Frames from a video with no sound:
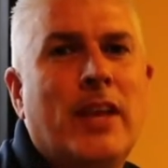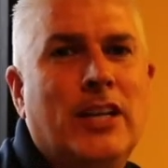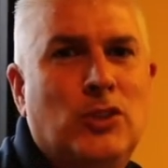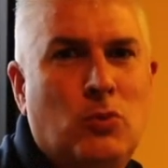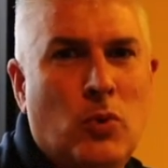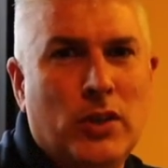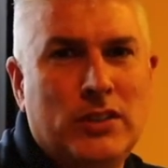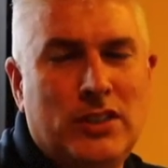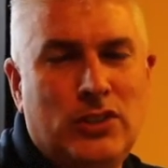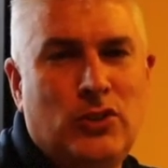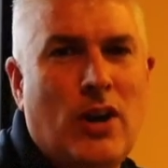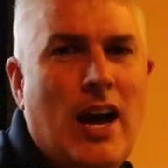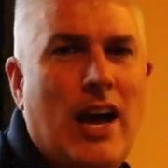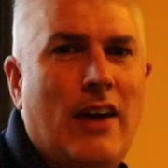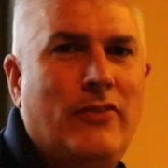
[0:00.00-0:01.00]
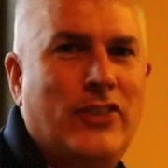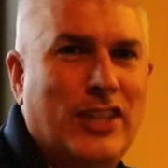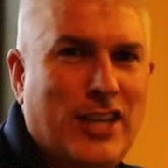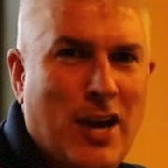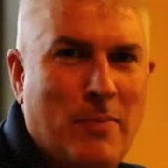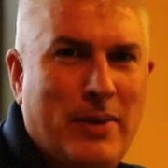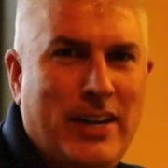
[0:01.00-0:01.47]
it's worth the drive
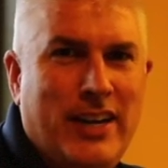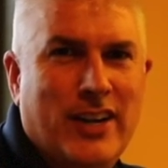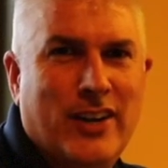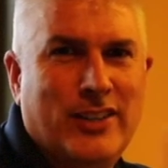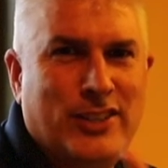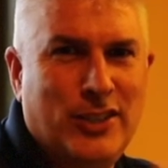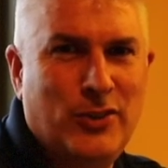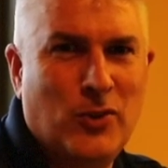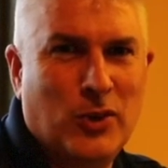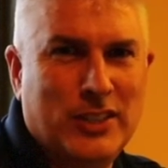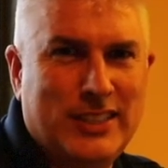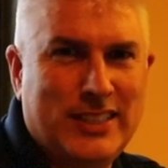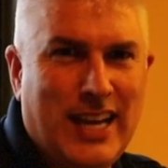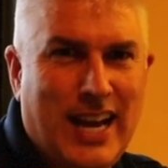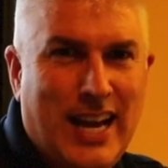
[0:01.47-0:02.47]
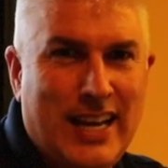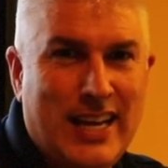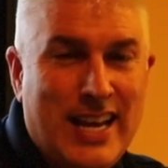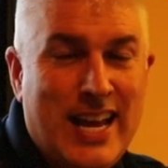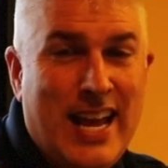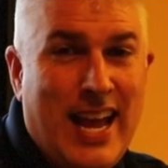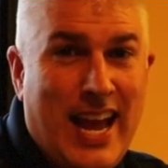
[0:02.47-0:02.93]
to come in here to
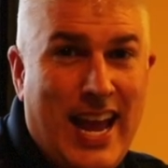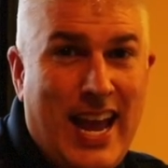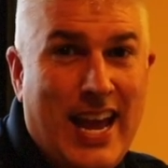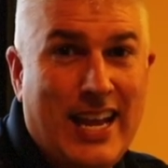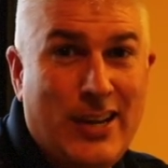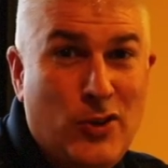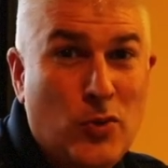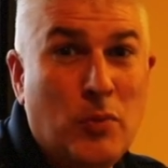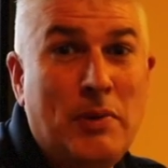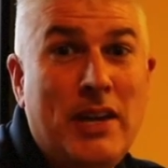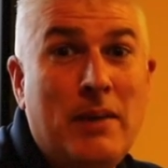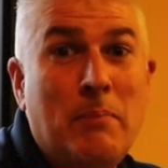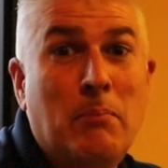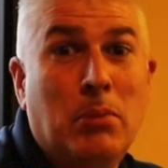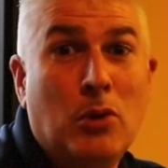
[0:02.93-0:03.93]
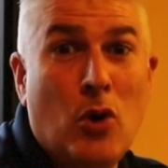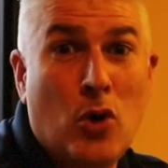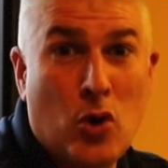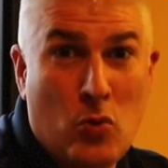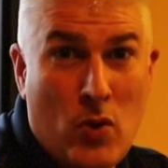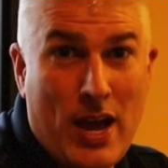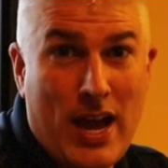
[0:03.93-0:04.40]
Northside and you'll be
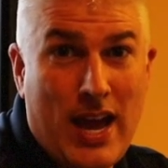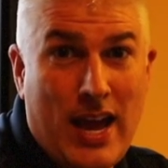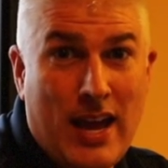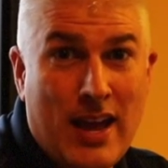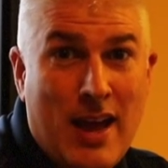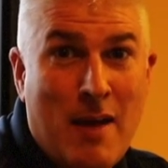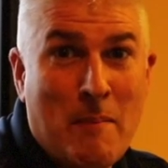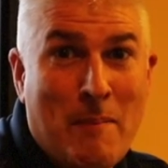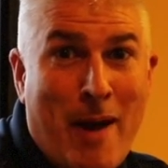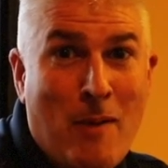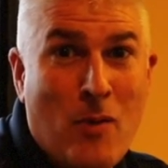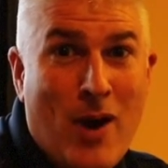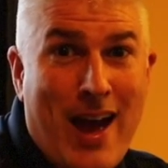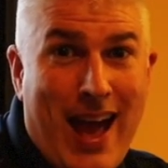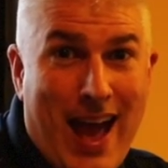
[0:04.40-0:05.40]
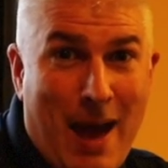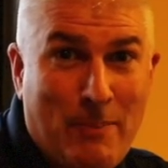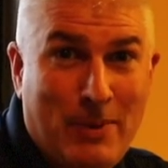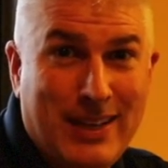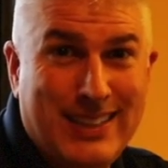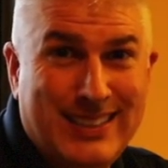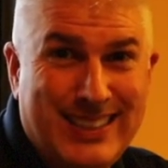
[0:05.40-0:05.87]
blown away by what
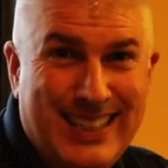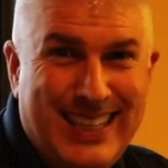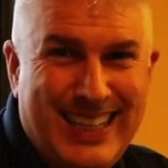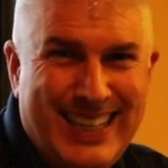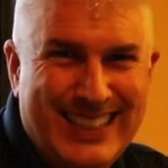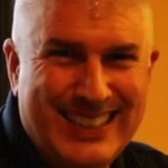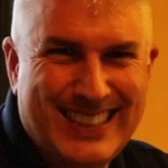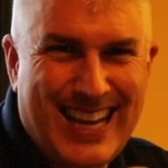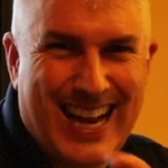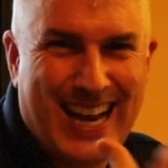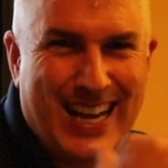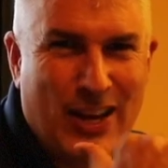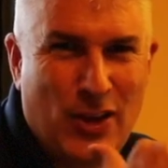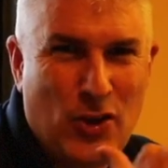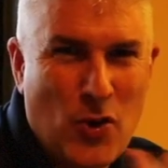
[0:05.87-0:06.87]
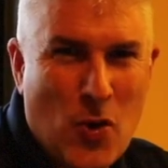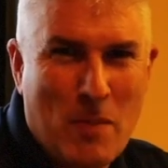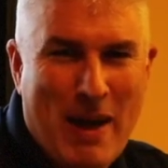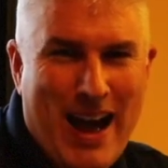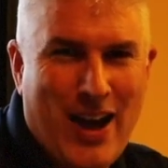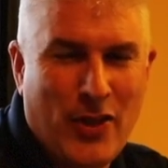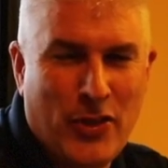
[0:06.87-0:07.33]
happens inside your
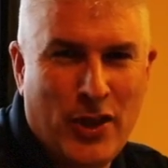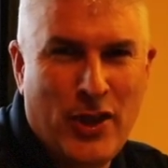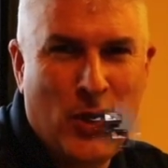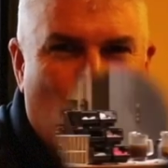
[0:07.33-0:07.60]
mouth